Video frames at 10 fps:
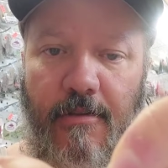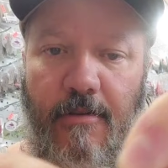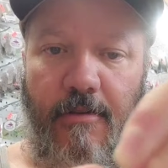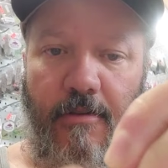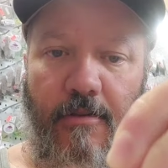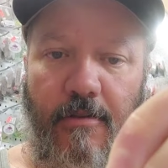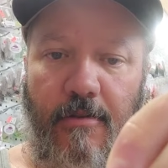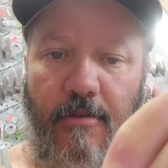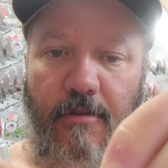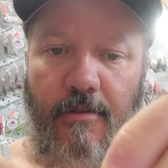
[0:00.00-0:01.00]

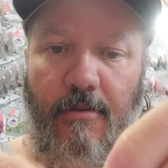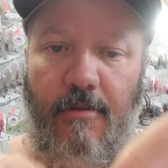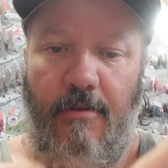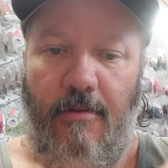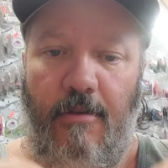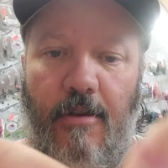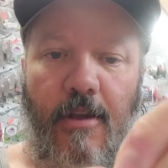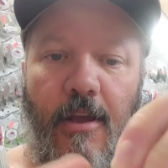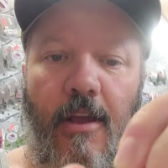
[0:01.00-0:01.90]
[no speech]